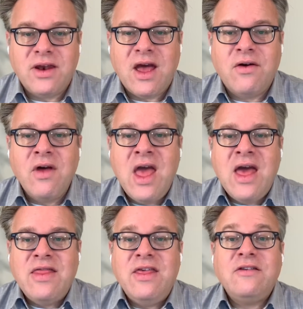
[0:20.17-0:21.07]
Now,
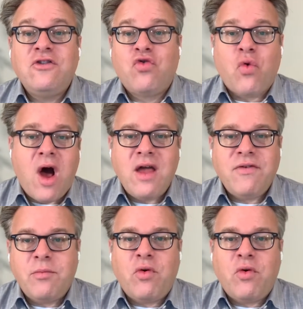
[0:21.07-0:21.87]
this driving